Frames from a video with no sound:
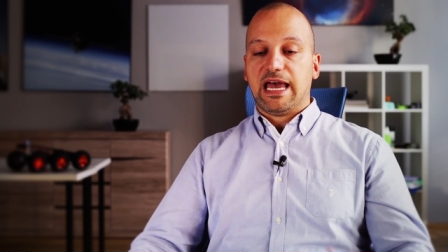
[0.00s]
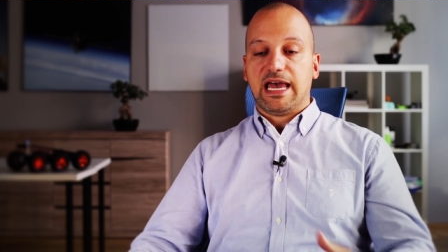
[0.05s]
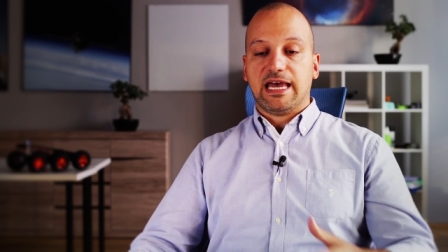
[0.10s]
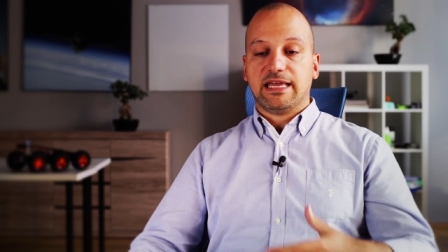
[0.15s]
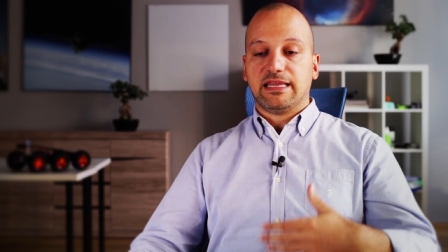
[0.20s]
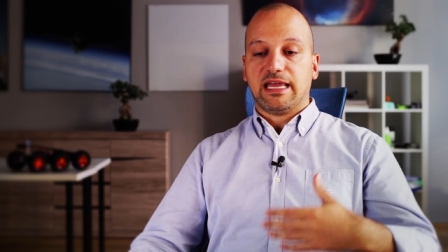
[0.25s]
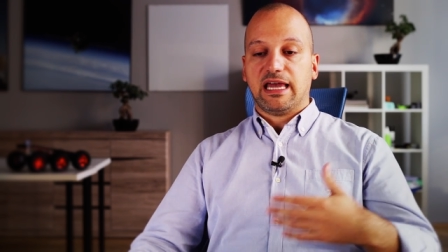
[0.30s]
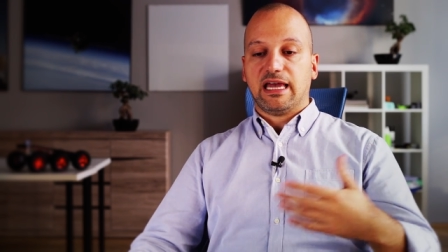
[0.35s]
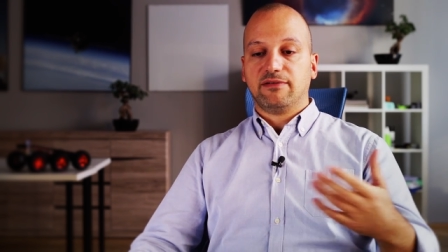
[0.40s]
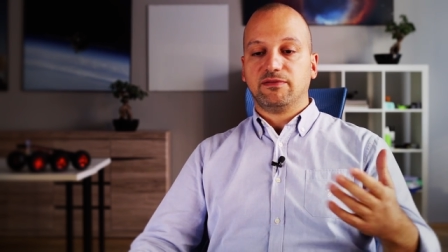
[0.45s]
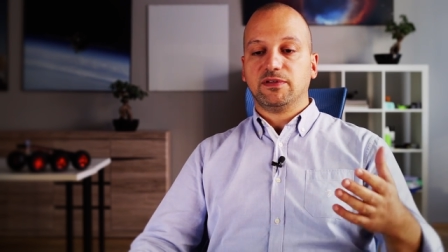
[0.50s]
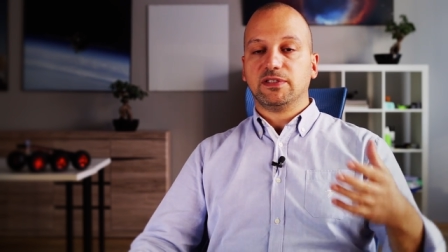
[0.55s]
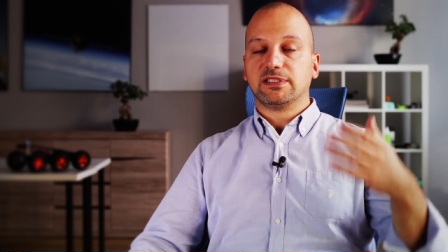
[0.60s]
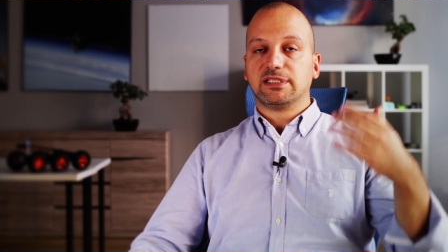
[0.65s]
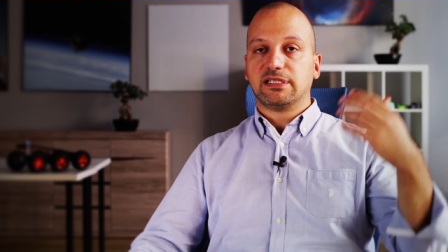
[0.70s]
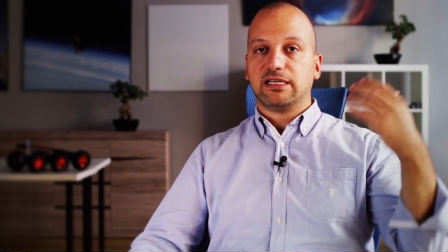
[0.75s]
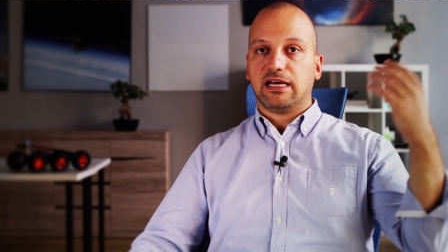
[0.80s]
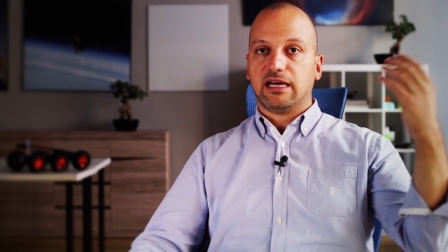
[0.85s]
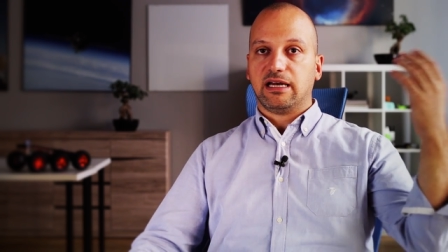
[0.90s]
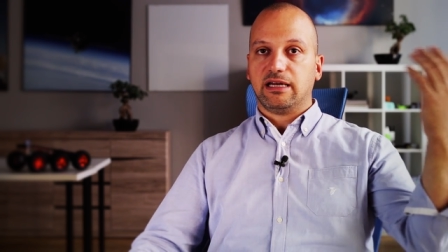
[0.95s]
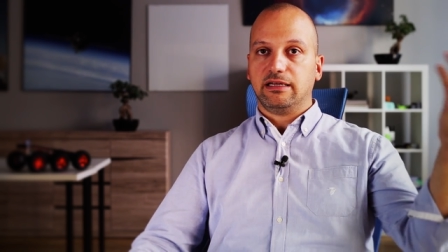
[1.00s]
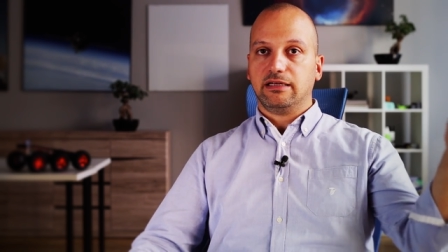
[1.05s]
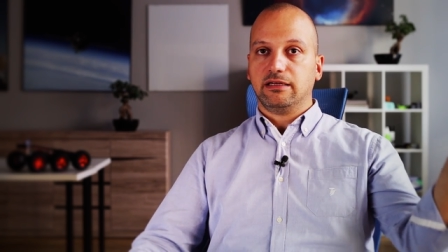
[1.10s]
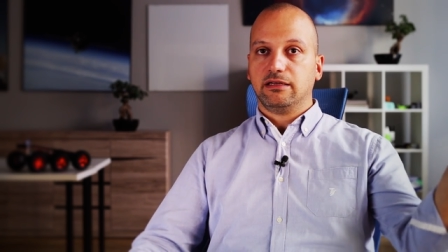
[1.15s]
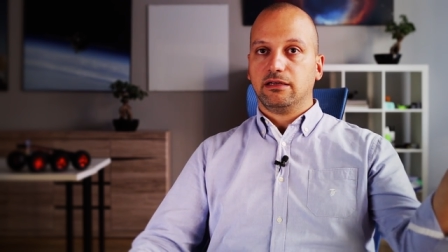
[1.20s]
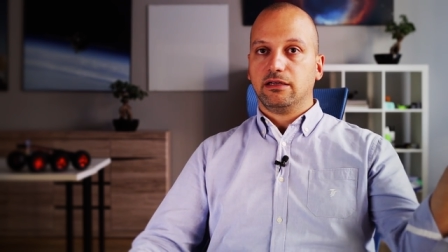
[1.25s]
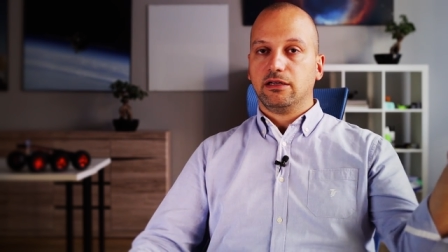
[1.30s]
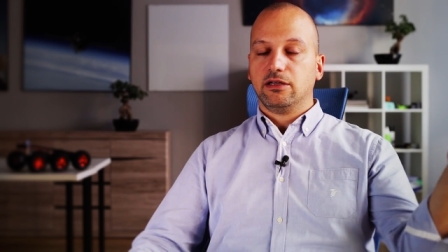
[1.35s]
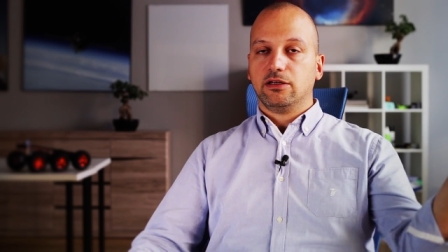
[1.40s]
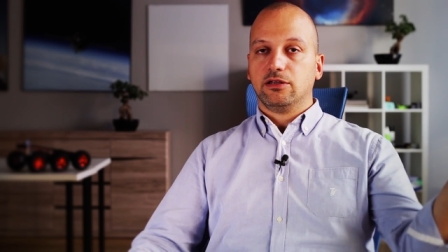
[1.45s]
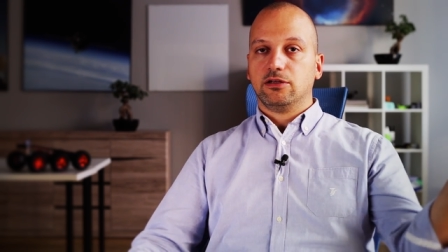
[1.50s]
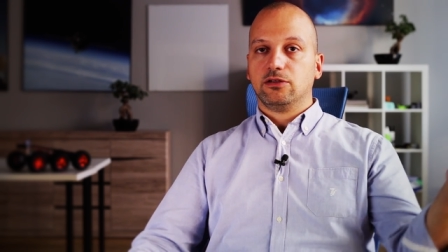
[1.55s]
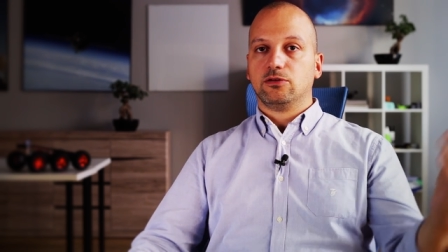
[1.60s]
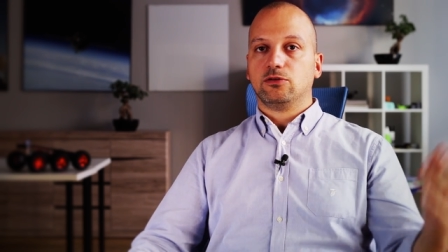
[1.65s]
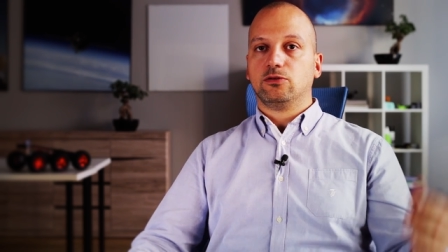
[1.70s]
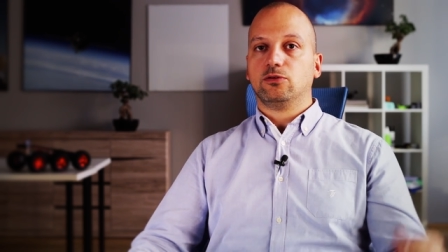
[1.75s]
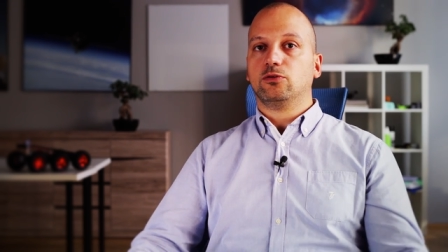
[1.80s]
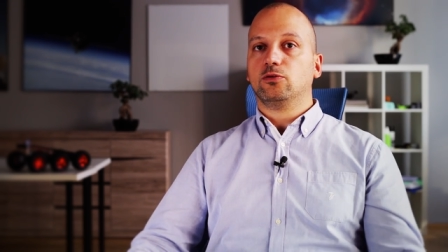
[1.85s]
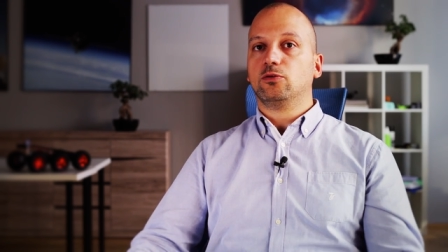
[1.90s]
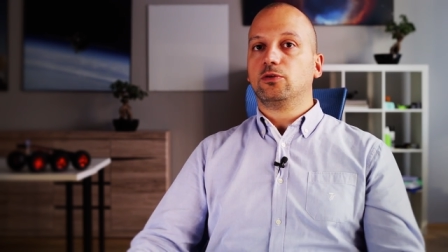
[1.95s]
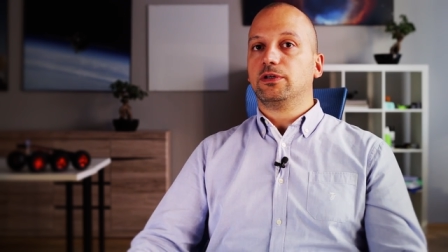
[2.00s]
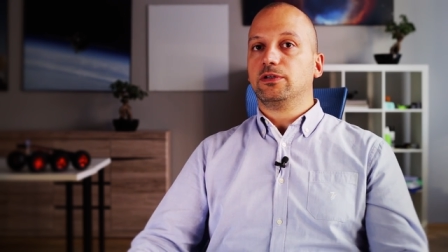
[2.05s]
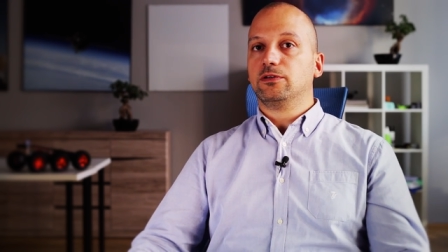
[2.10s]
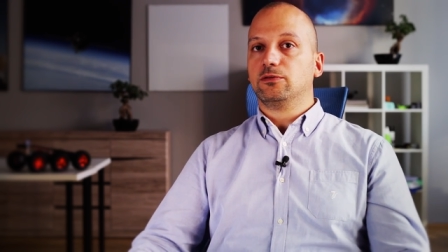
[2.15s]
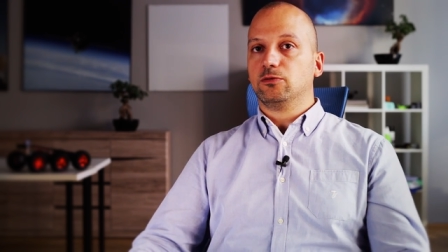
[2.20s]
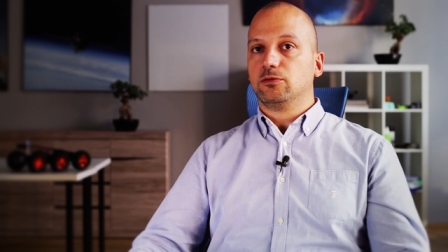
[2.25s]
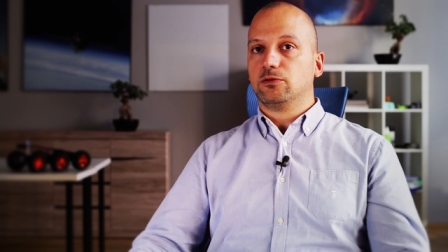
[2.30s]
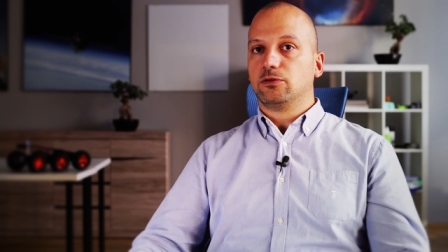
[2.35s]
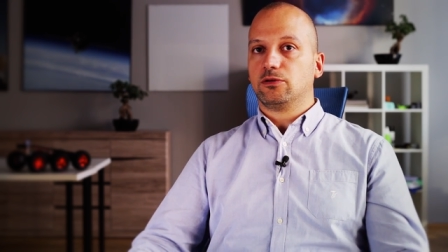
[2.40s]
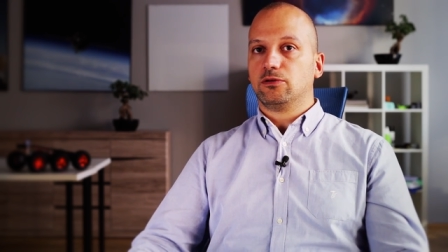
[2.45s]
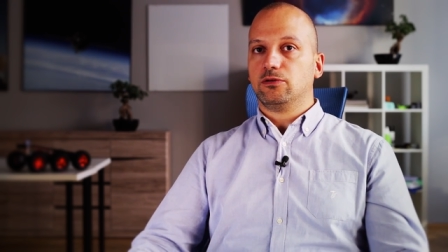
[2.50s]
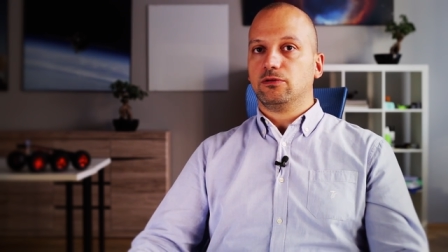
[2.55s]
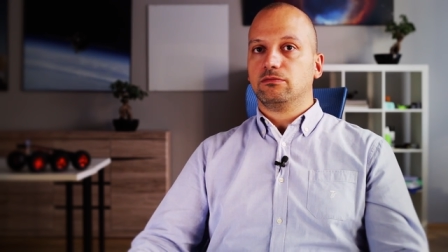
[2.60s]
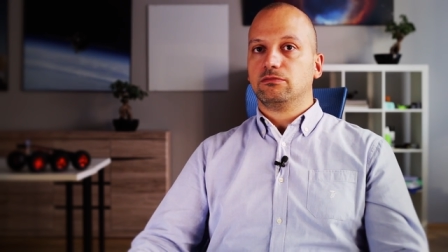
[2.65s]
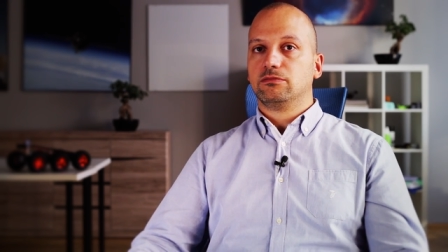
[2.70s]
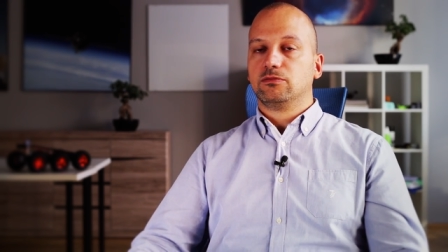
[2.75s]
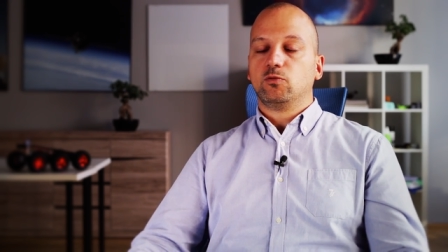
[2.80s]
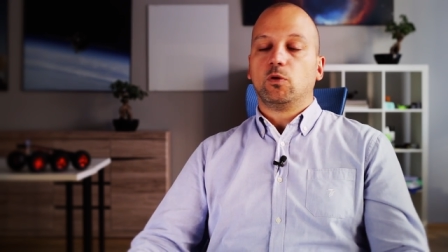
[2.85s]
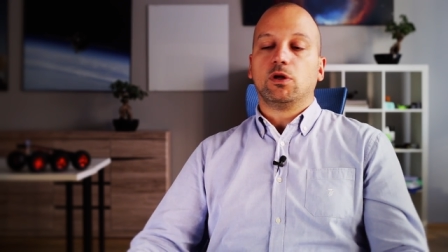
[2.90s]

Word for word: and have this guy talking to the crew.